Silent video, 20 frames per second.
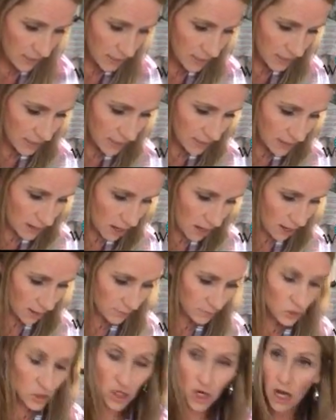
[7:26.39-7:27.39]
in
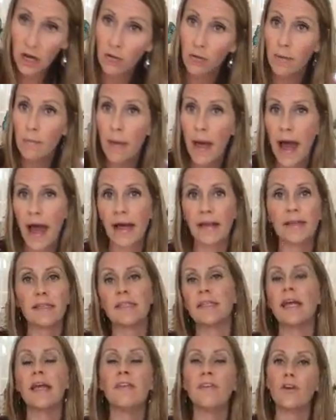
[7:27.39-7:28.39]
chakra
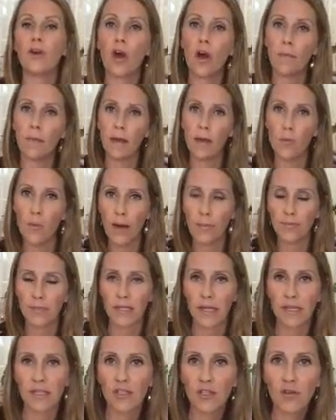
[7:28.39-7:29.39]
bags, and they're on my
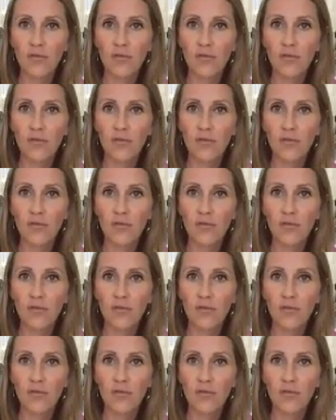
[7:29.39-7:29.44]
website.